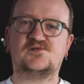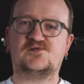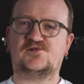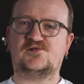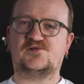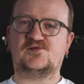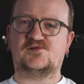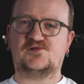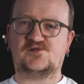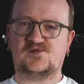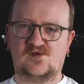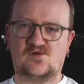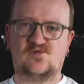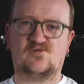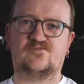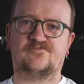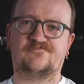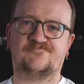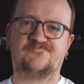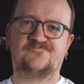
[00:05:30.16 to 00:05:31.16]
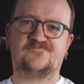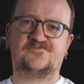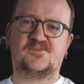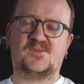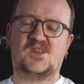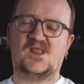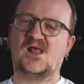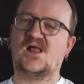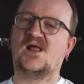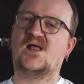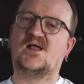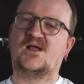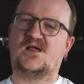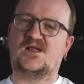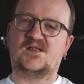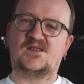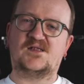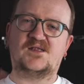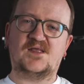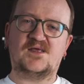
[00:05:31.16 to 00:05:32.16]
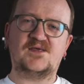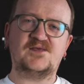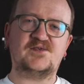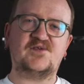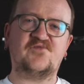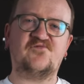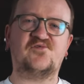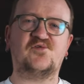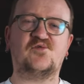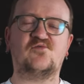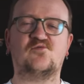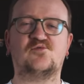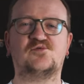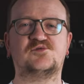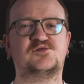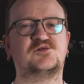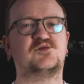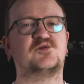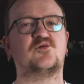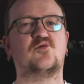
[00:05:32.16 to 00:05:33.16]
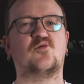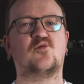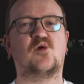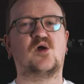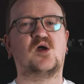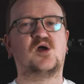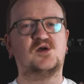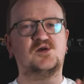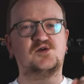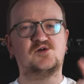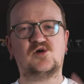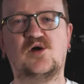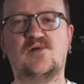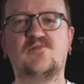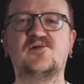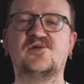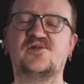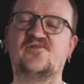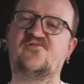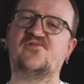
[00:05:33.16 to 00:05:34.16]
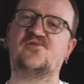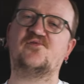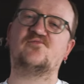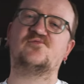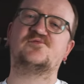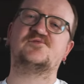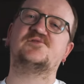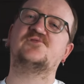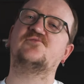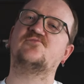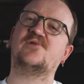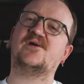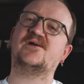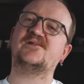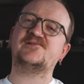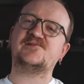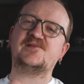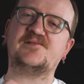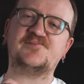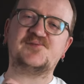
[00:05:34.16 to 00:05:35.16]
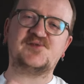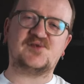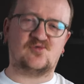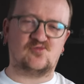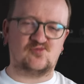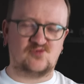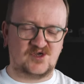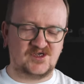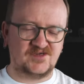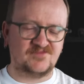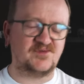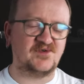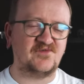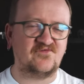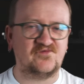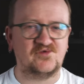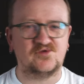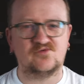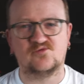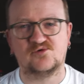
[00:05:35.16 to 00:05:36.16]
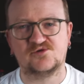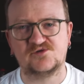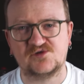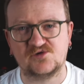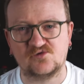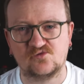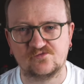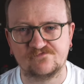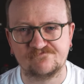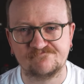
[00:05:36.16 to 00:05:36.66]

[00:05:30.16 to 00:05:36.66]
So, like if you want to, comment if you want to, and subscribe if you want to.